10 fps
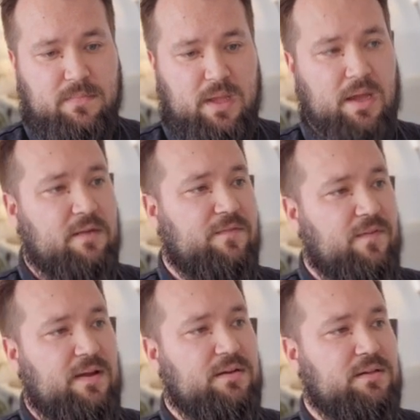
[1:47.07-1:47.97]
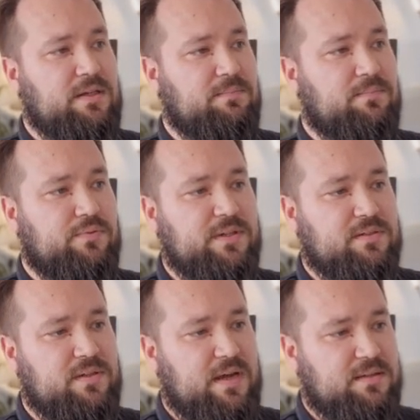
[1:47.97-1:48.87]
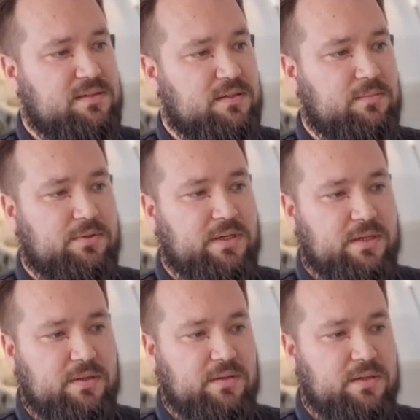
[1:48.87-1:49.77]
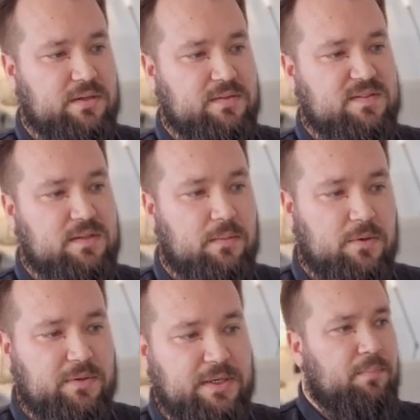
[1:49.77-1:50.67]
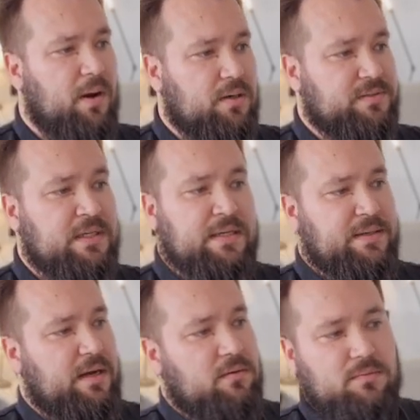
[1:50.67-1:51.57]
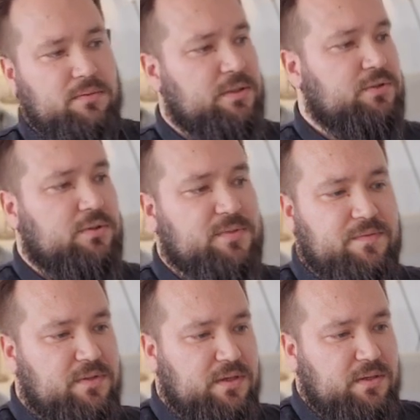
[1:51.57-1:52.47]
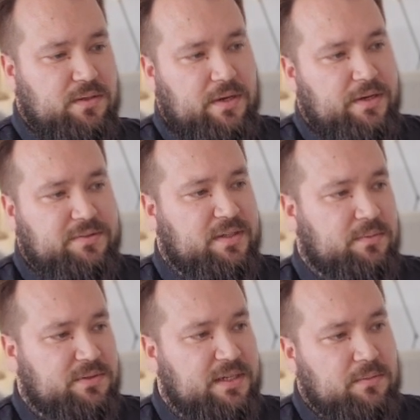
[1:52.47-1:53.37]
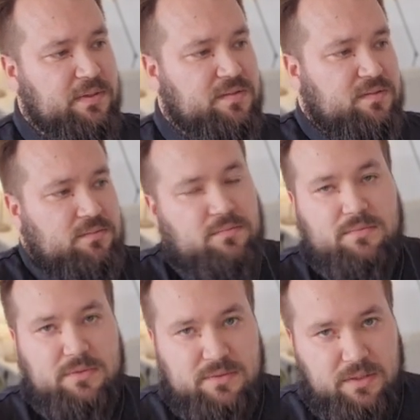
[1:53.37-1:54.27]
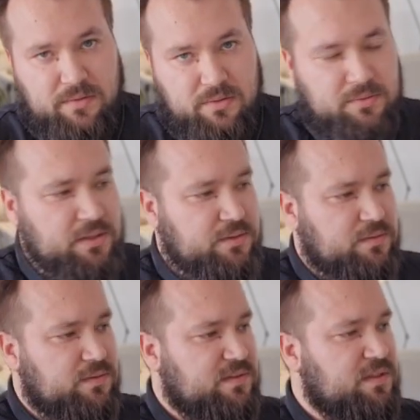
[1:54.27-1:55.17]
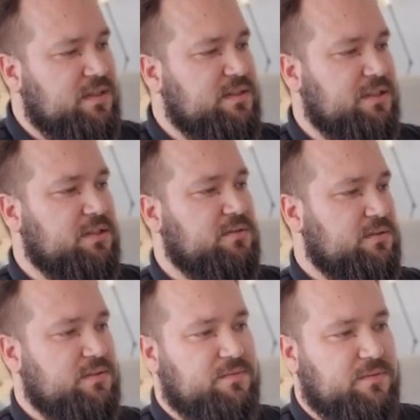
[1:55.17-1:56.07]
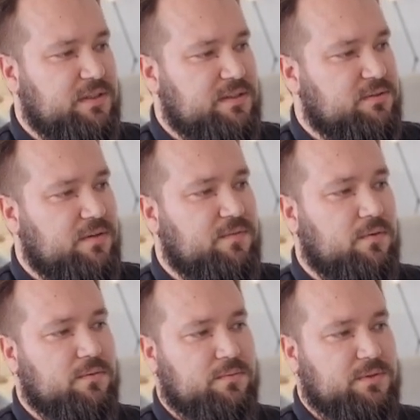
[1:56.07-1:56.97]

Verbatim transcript: And finally, print that summary and the summary part. Now, in terms of the Airtable database, there's nothing really to discuss here. It's really straightforward.